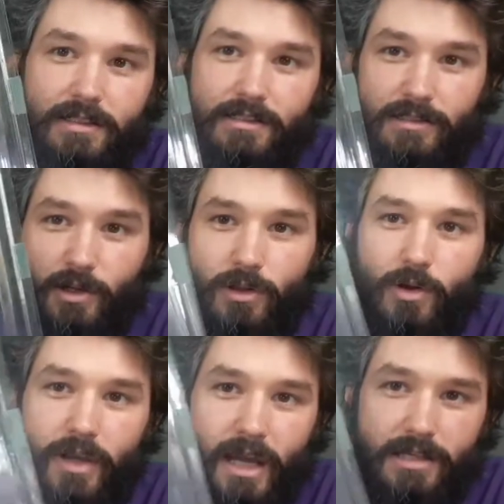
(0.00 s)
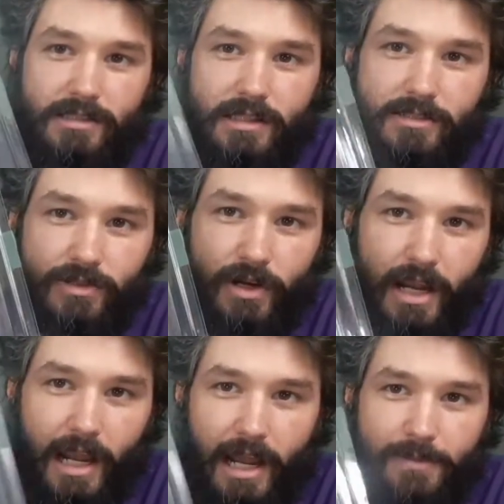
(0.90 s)
Zolo cases are
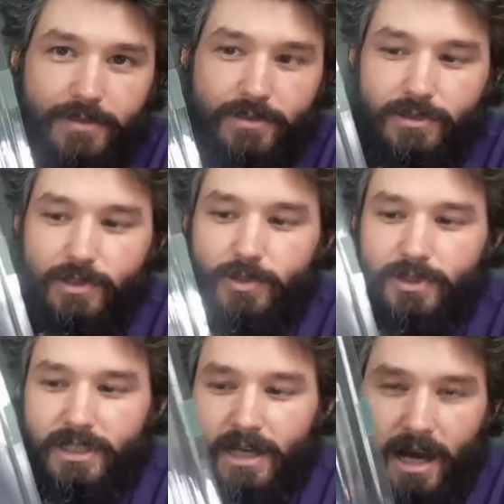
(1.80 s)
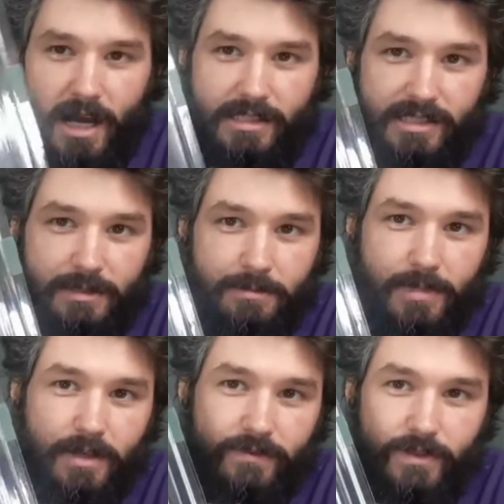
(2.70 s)
absolutely awesome
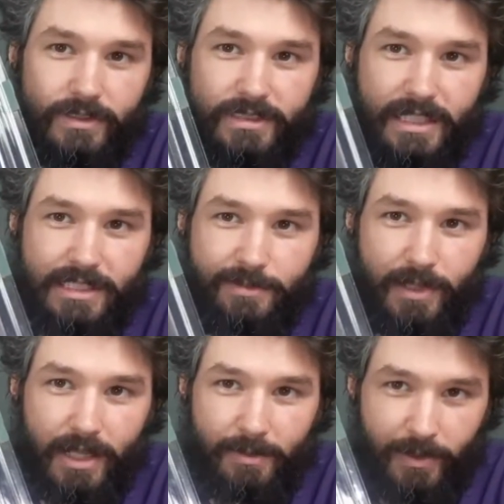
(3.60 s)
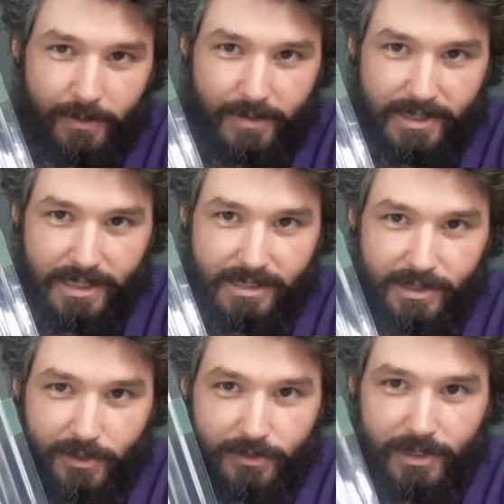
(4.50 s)
for display purposes.
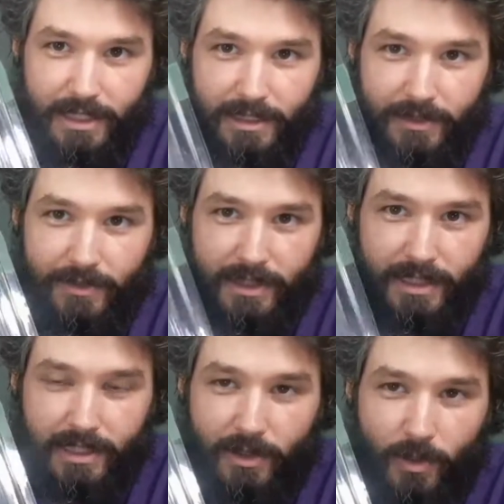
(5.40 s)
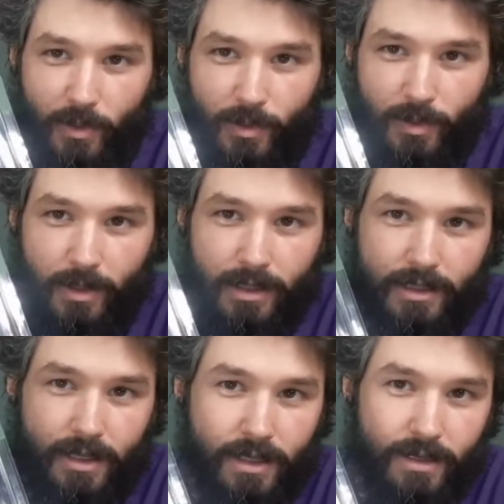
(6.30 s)
They're really, really cool
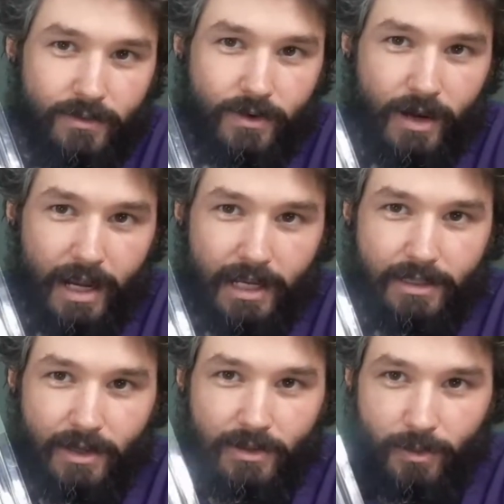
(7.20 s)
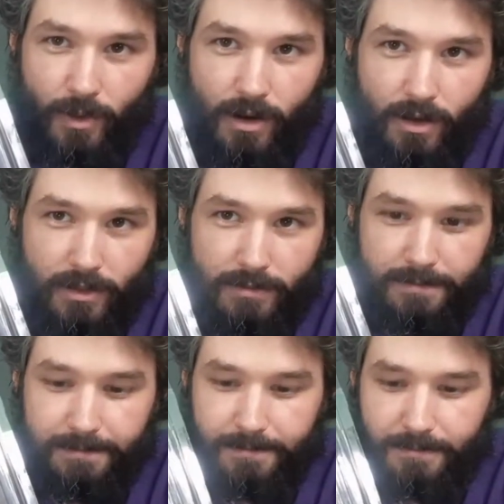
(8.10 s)
for hanging on the wall.
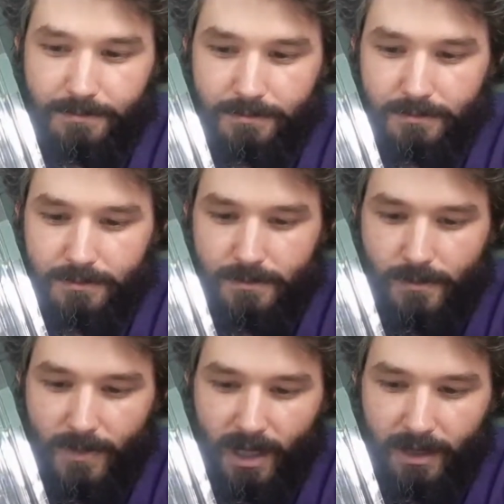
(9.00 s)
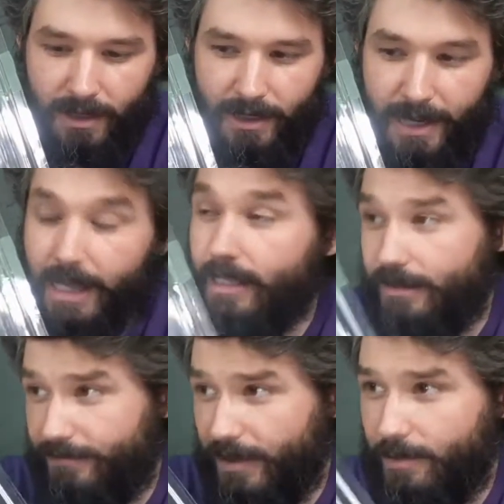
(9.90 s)
And
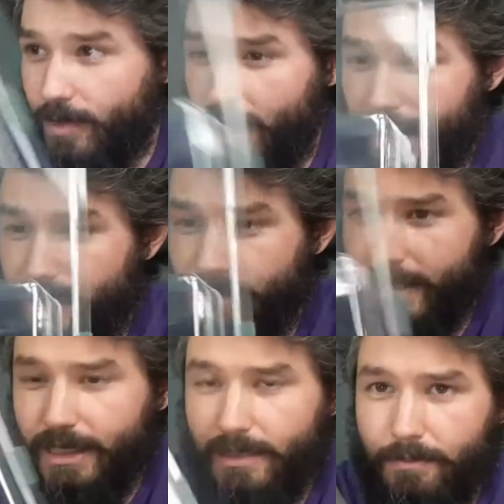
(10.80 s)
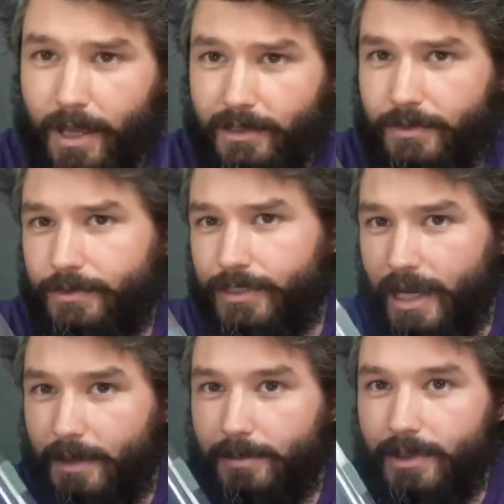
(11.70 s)
if that MOC had been in better
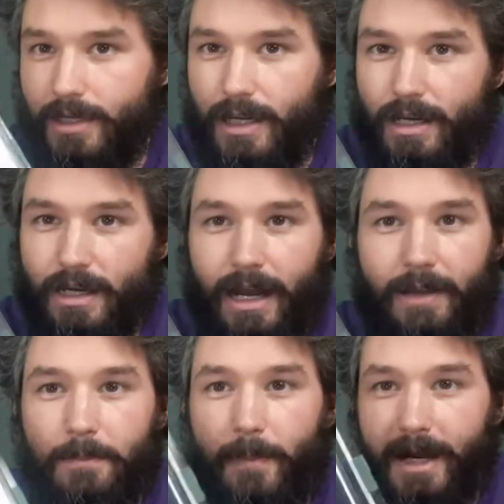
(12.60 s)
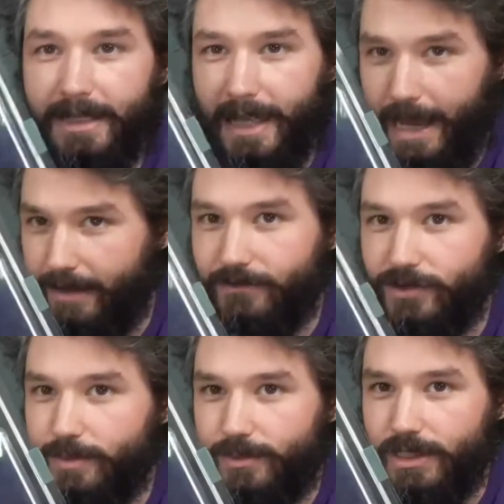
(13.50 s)
shape, I might have
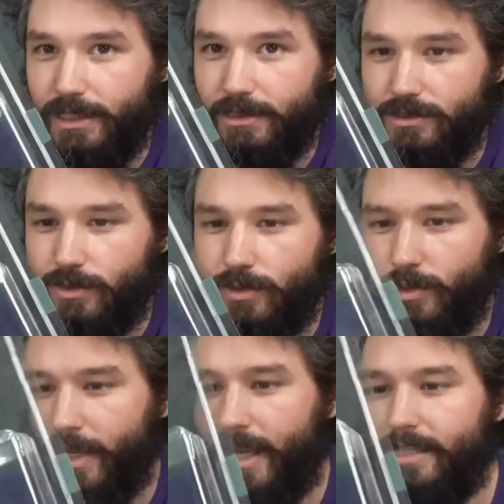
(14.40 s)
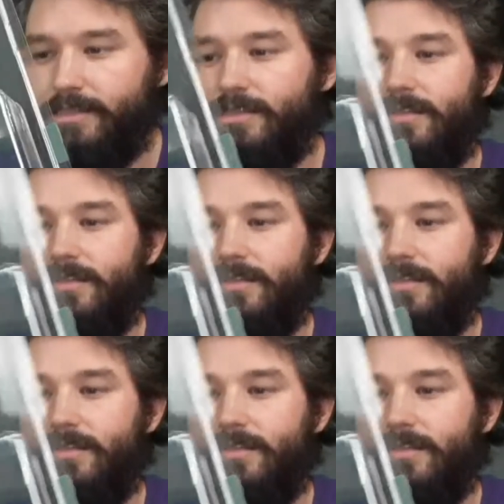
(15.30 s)
shipped it in a Zolo case.